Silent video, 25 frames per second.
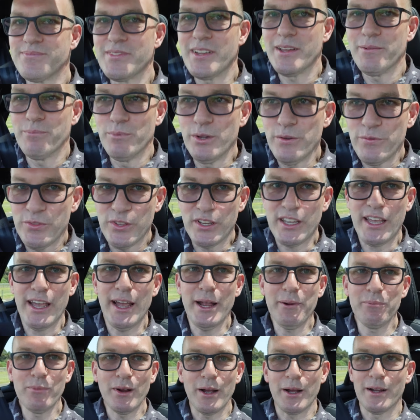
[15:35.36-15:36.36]
It moved the
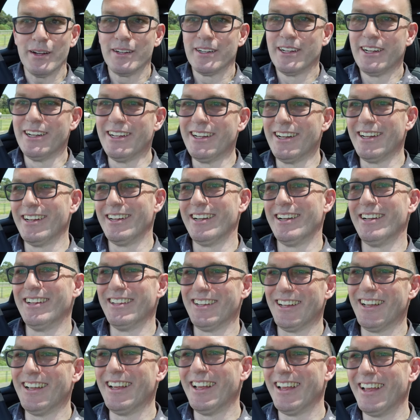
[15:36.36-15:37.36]
camera.
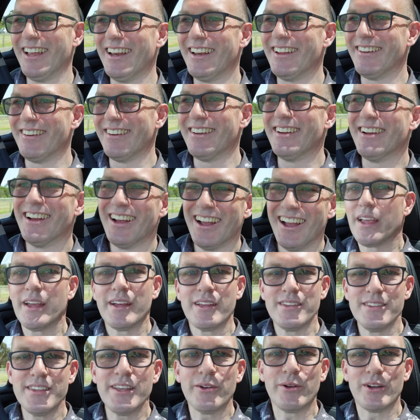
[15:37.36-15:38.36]
And
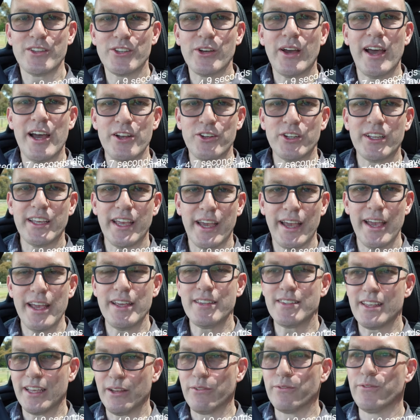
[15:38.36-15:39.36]
0 to 100
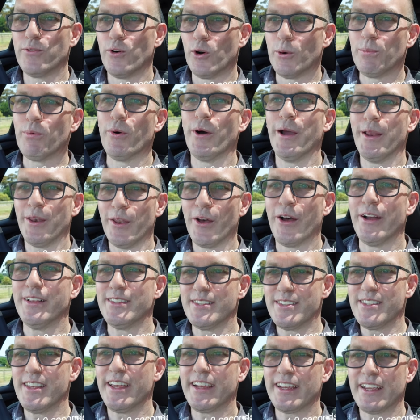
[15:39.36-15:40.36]
k's in
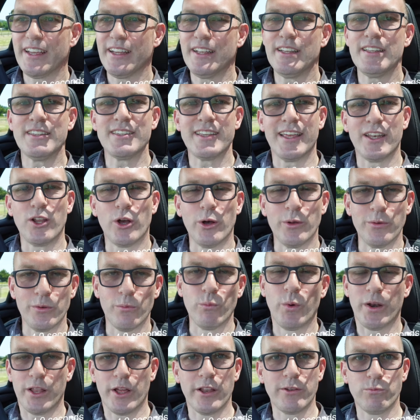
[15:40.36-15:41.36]
4.9 seconds. And
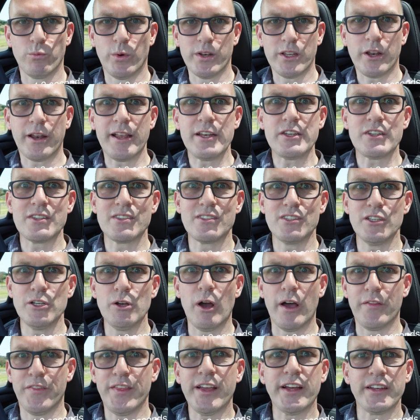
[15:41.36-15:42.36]
what did I just
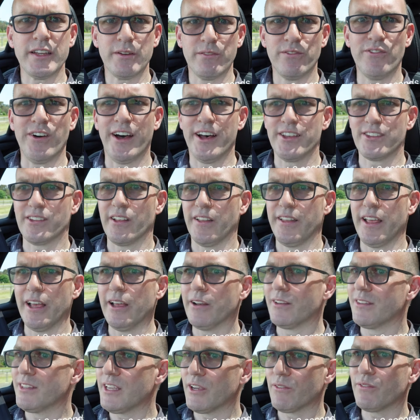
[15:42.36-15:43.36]
do? I think I did faster than
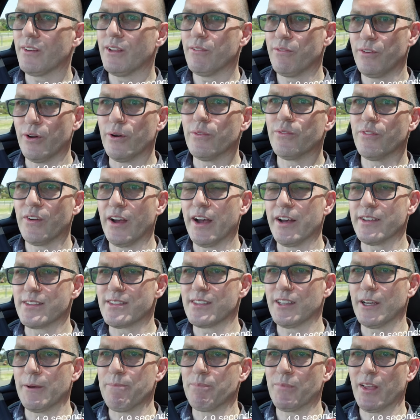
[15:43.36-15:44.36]
that. Definitely felt
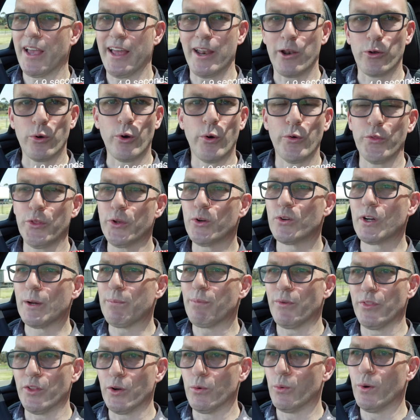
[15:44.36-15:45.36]
faster. Had all the
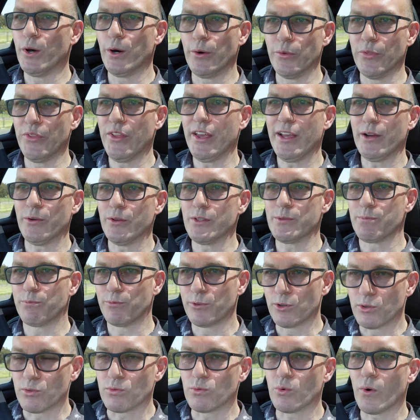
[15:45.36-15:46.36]
grip in the world there. It was
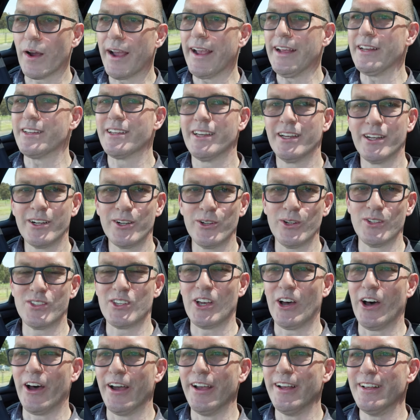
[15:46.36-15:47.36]
great. Good
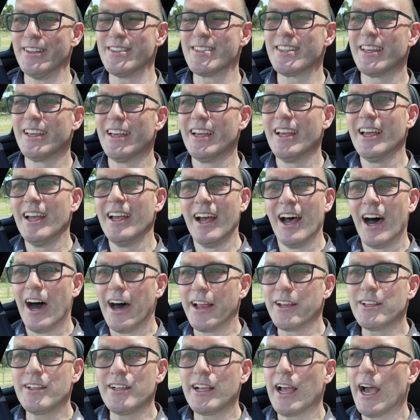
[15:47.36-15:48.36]
tires.
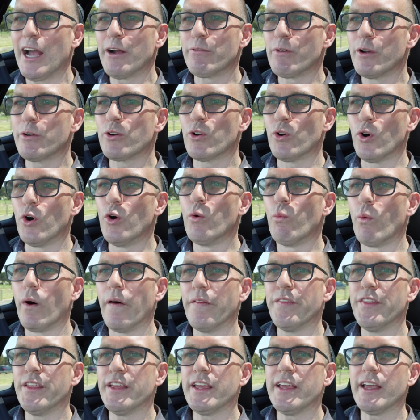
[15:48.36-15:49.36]
I can't recall
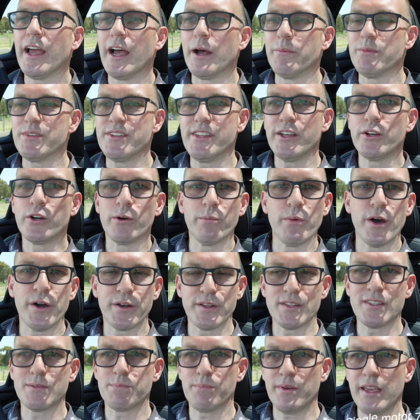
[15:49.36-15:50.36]
what the single
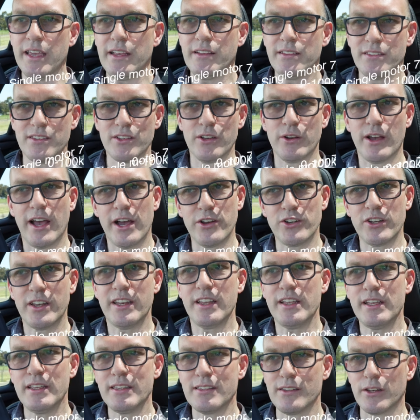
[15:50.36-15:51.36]
motor speed to 100
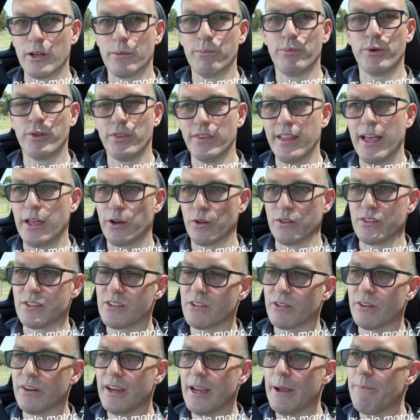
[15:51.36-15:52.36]
is, and I'll put that on
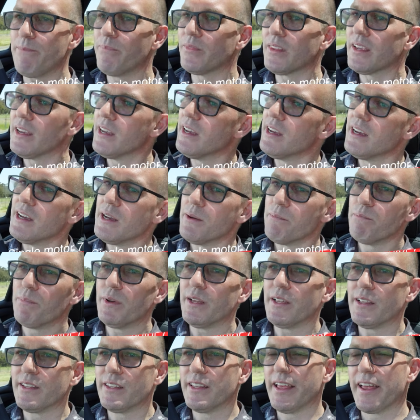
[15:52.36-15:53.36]
screen.
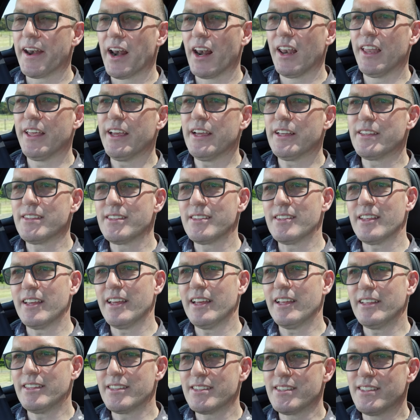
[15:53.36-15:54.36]
But nonetheless,
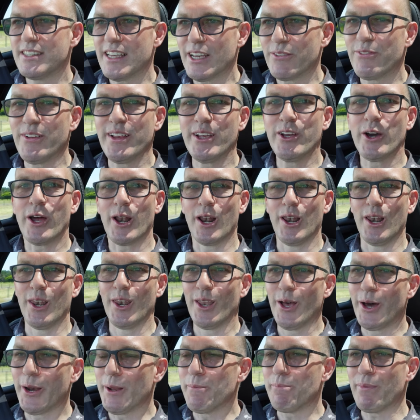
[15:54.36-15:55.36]
it's definitely got a
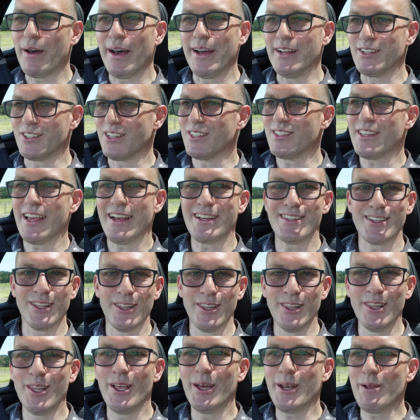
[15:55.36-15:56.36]
lot of punch. It takes a
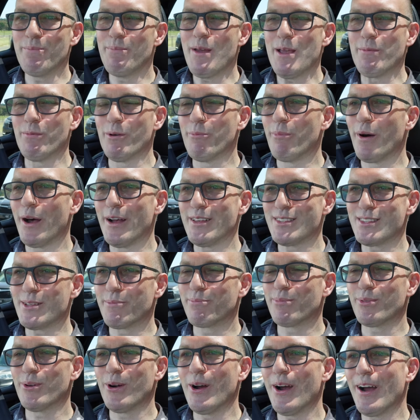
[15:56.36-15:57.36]
lot of people by
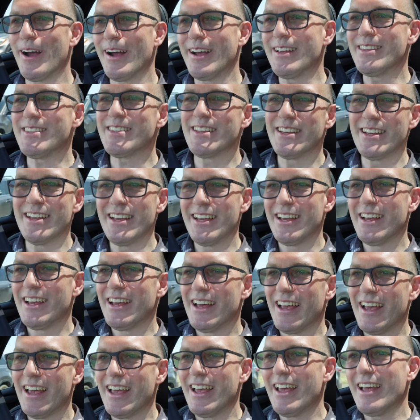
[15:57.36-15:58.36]
surprise.
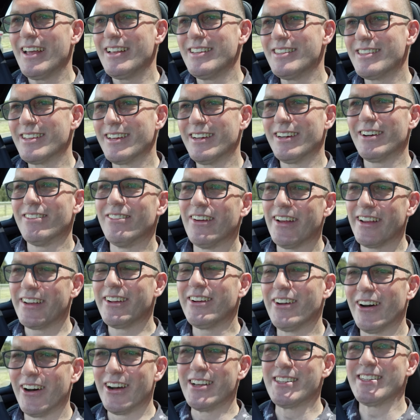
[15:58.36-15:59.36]
And oh my
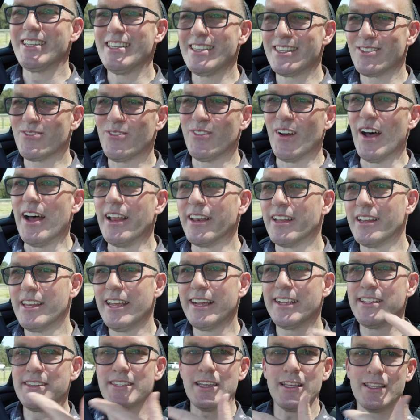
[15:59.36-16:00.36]
gosh, it's fun.
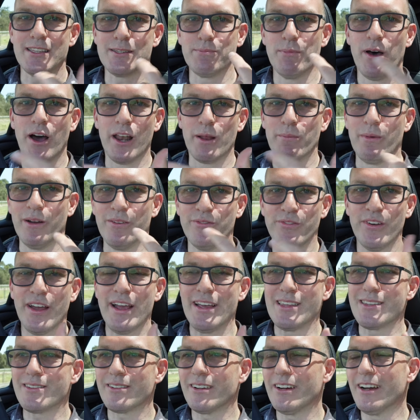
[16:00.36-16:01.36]
You can see the smile on my
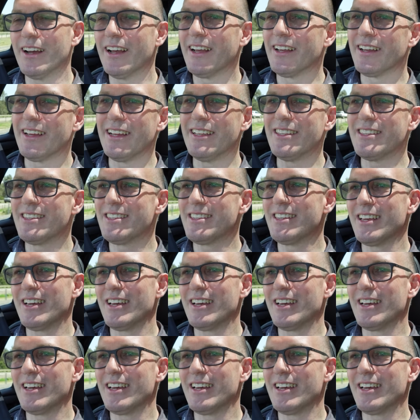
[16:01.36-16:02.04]
face, right? It's